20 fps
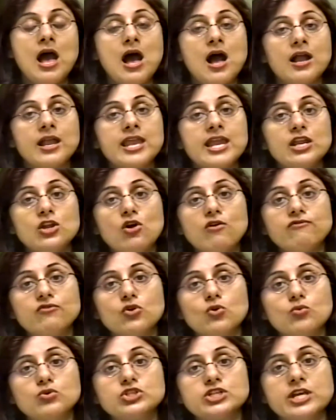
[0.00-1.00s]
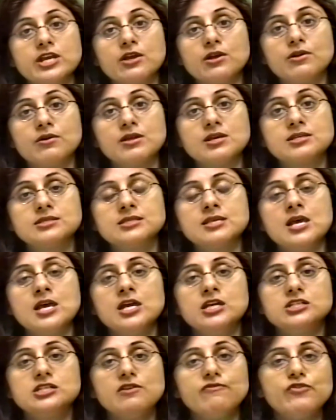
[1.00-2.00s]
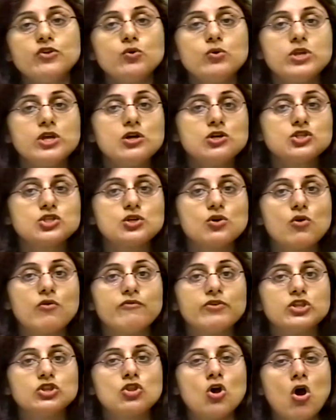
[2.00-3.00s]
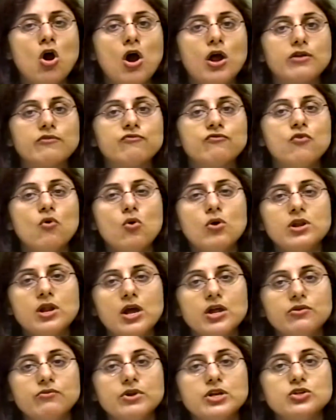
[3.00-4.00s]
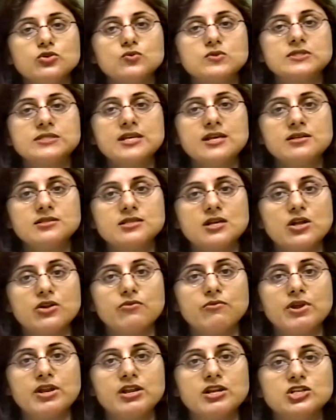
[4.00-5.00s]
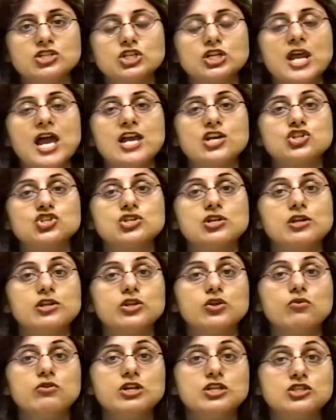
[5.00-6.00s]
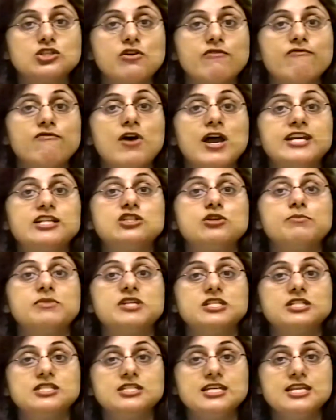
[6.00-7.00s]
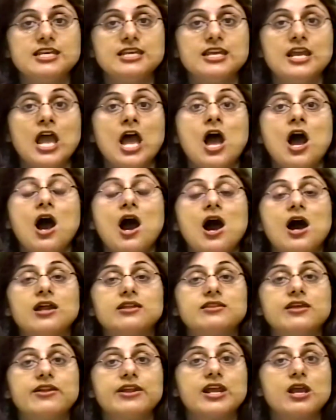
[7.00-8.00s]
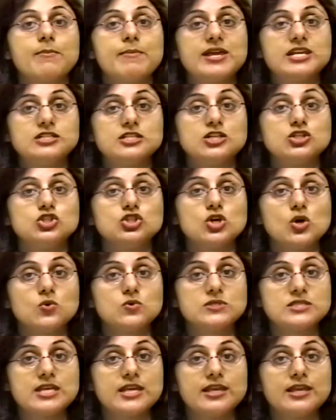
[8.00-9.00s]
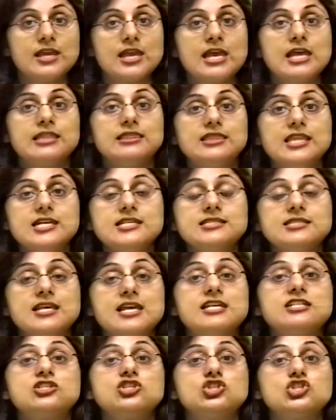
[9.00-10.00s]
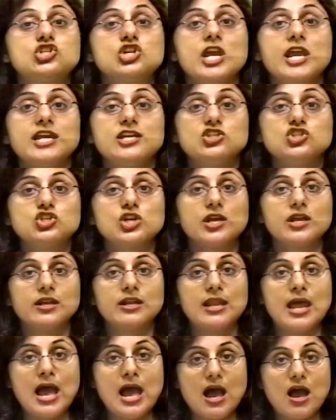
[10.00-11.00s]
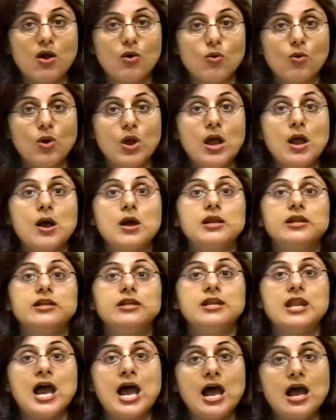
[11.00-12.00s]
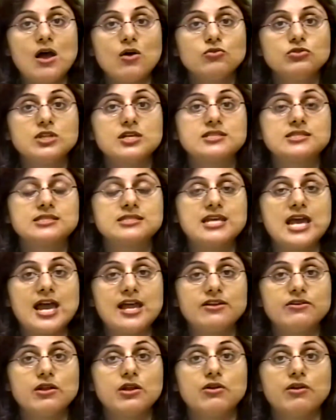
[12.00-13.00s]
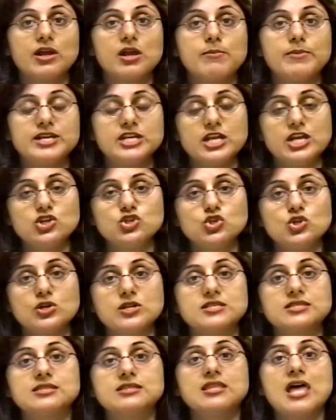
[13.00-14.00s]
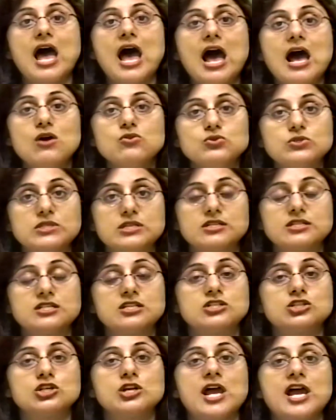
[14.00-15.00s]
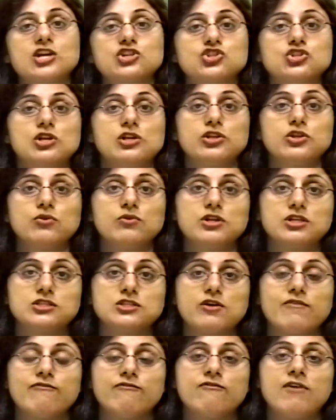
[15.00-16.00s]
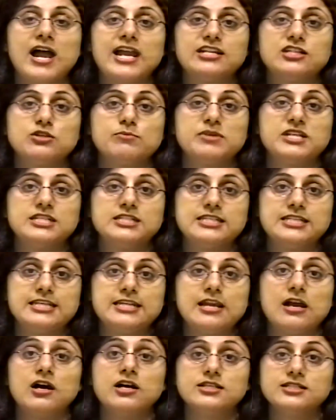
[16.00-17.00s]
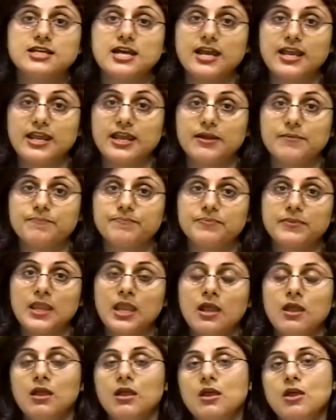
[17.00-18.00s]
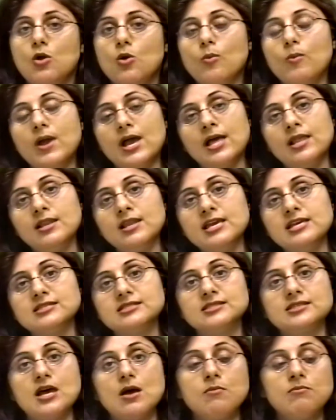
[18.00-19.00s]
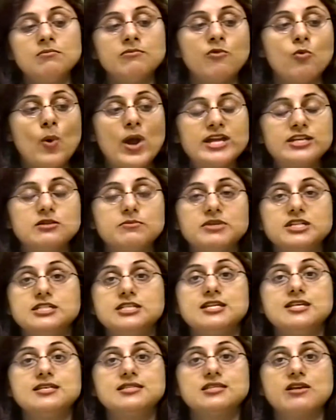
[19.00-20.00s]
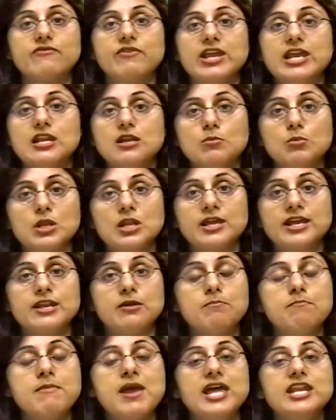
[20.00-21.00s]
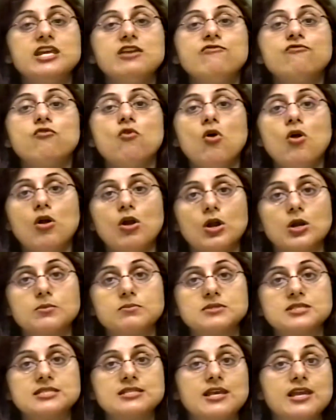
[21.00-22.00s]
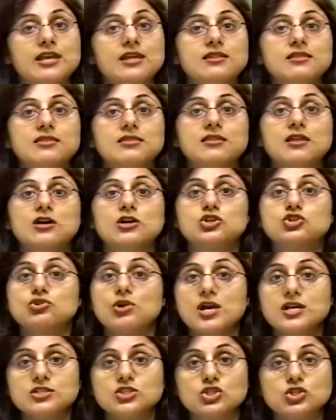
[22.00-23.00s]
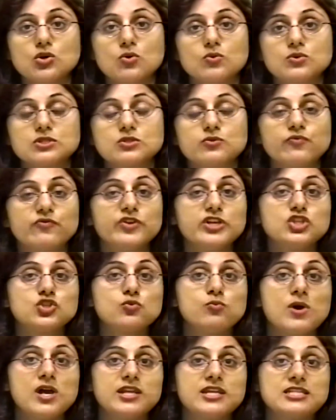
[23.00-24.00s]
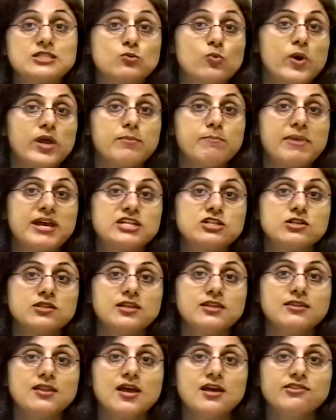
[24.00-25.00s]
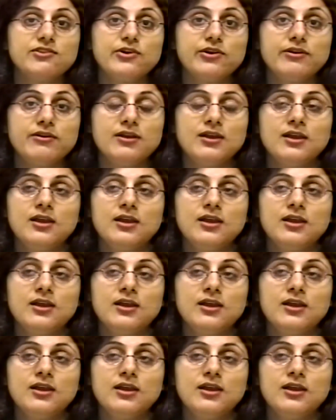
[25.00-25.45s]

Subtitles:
Again, of note here is, till a few years ago we thought 400 to 600 international units of vitamin D are the recommended dosing. This is changing now. Now the standard recommendation is 1000 international units of vitamin D a day. Well, some vitamin D is available in many forms in the drugstores. Which one? Is one better than the other?